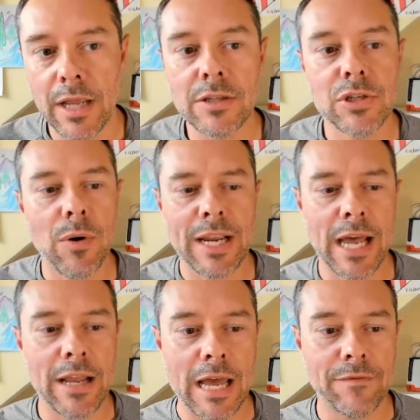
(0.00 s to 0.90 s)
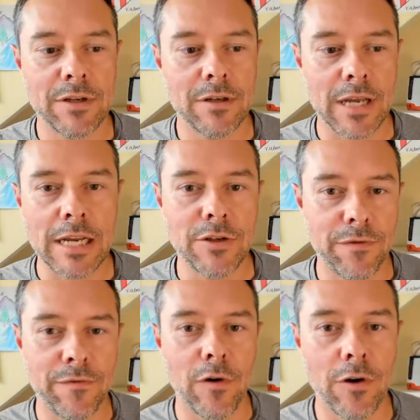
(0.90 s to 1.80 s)
And so I kind of I
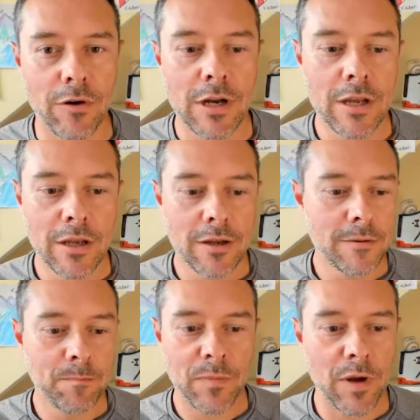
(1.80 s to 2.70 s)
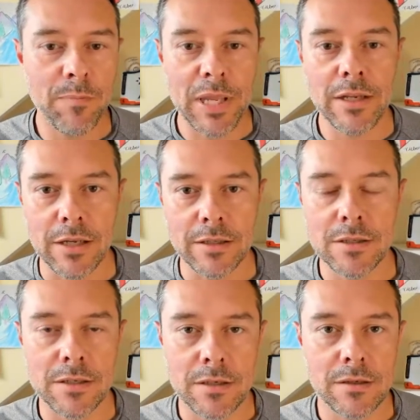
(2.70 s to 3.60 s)
defer
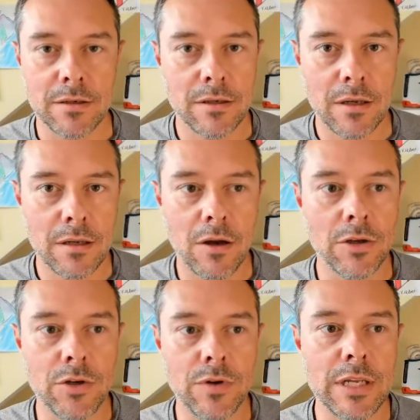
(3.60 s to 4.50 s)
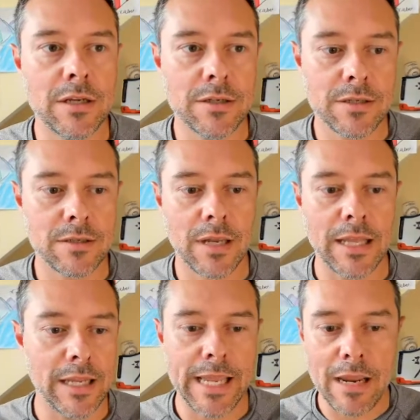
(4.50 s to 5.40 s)
opinions on uniques and
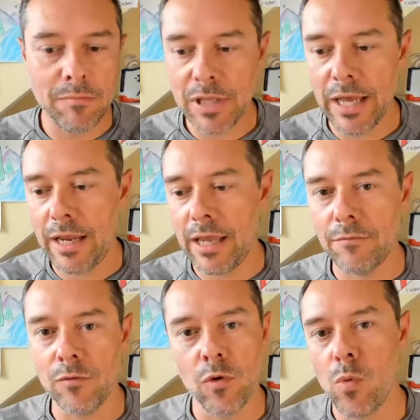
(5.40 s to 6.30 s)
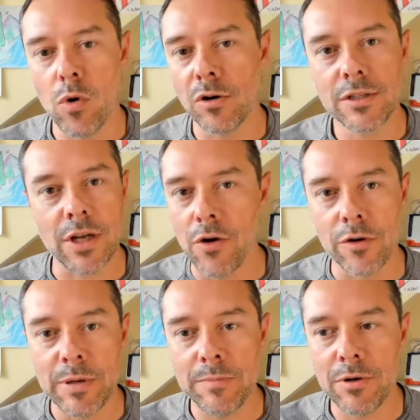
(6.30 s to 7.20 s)
the gameplay and the rewards to other
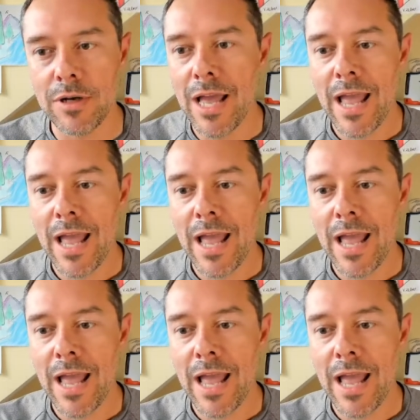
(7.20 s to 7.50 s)
people.